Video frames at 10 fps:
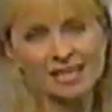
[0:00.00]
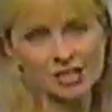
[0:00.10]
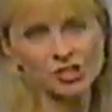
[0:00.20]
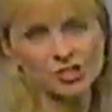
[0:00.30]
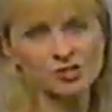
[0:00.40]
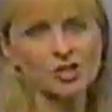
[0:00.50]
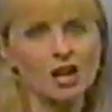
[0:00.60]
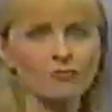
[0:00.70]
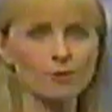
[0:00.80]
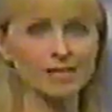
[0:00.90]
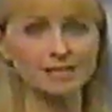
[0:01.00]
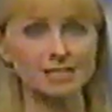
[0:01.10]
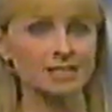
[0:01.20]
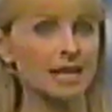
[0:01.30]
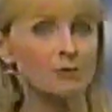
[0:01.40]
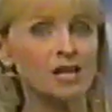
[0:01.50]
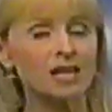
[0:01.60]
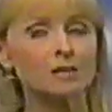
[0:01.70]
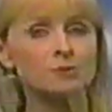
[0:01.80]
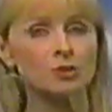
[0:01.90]
inches of rain. Today, we
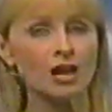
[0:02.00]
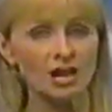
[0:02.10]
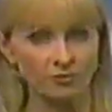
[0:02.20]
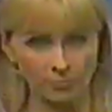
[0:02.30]
get up to a high of